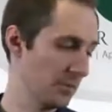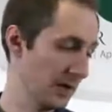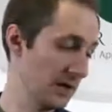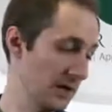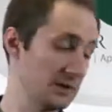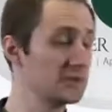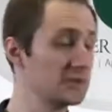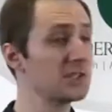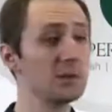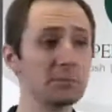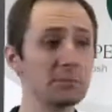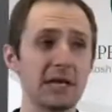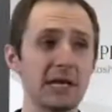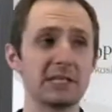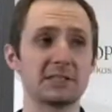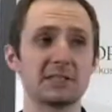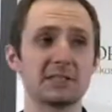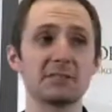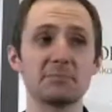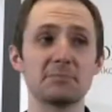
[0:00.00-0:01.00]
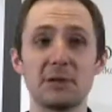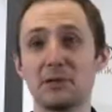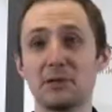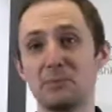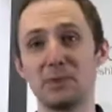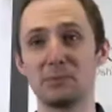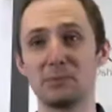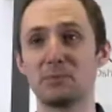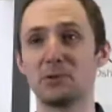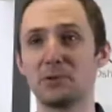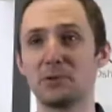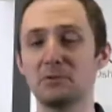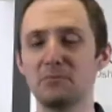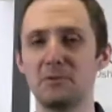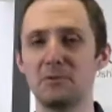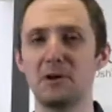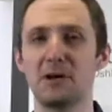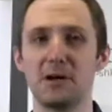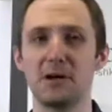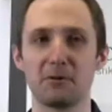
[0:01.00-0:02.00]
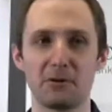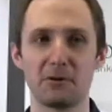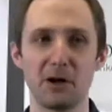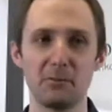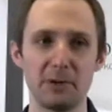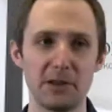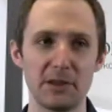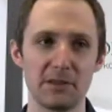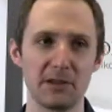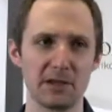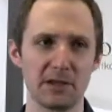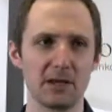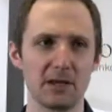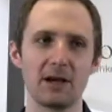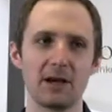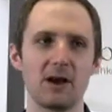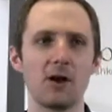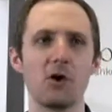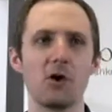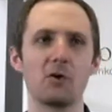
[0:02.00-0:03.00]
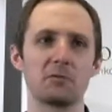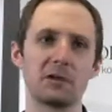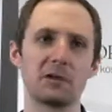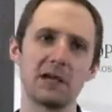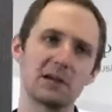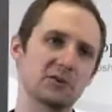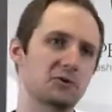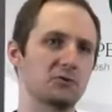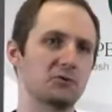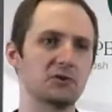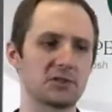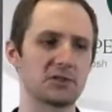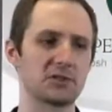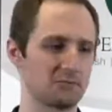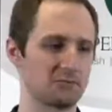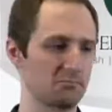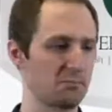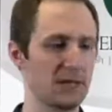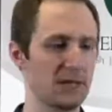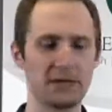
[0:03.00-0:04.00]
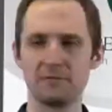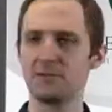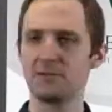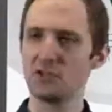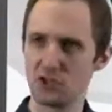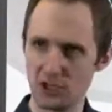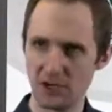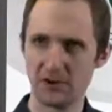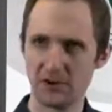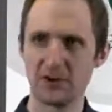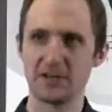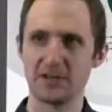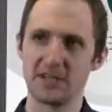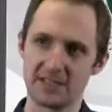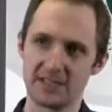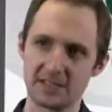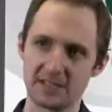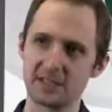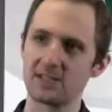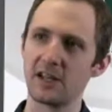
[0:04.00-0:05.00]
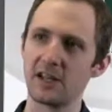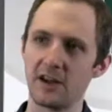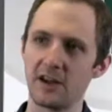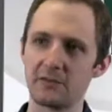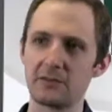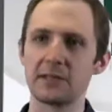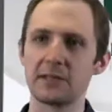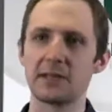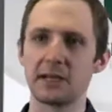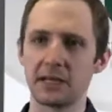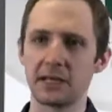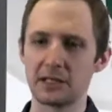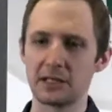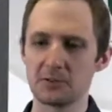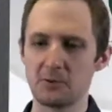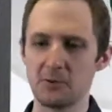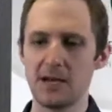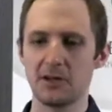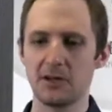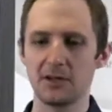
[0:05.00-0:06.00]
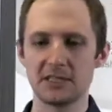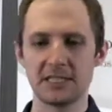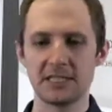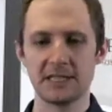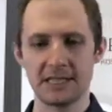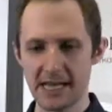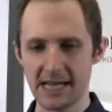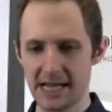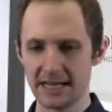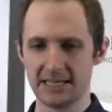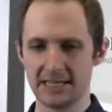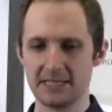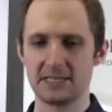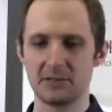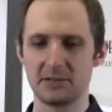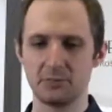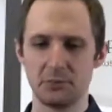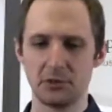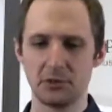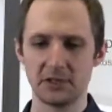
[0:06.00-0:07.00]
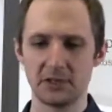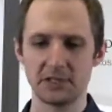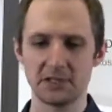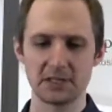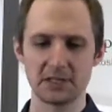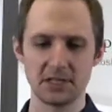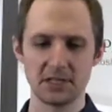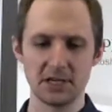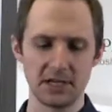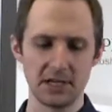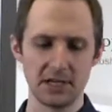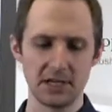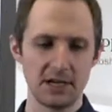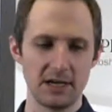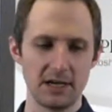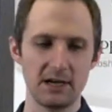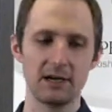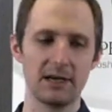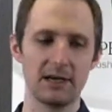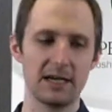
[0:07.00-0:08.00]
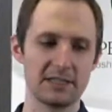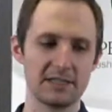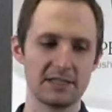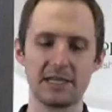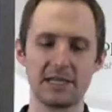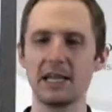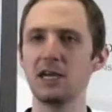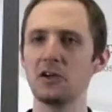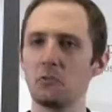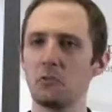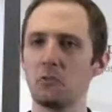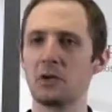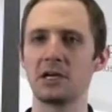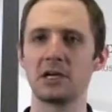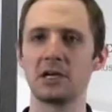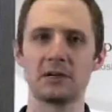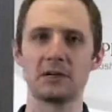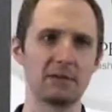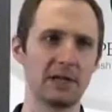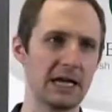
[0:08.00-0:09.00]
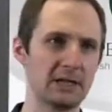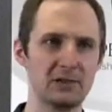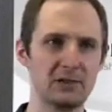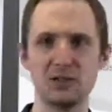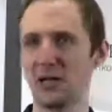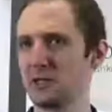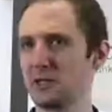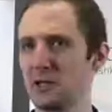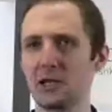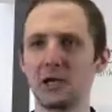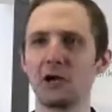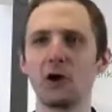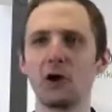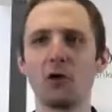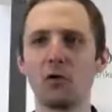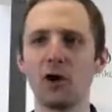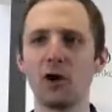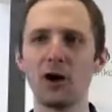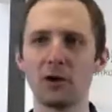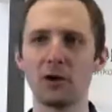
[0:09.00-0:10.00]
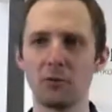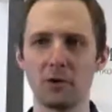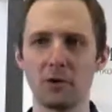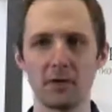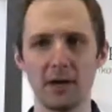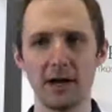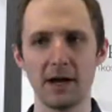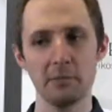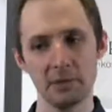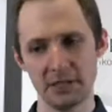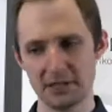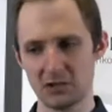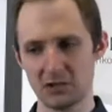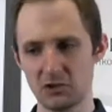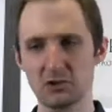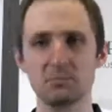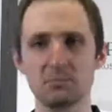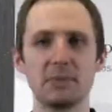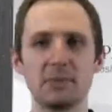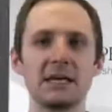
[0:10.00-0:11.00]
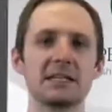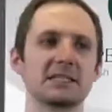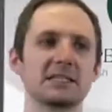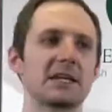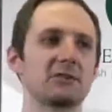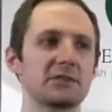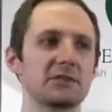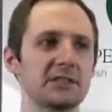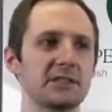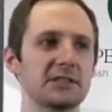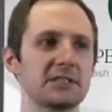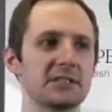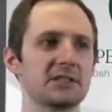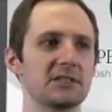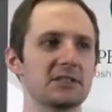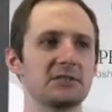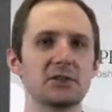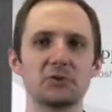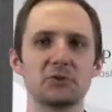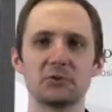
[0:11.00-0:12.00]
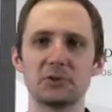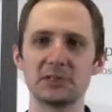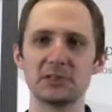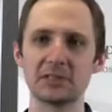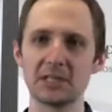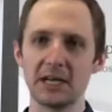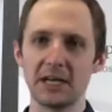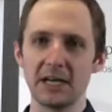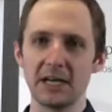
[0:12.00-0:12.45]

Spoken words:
In some cases, many people come in thinking, oh, can't you just beneficiary designate everything as well? Isn't that as simple as it can be, and that nothing can go wrong with that because it just pays out to these individuals?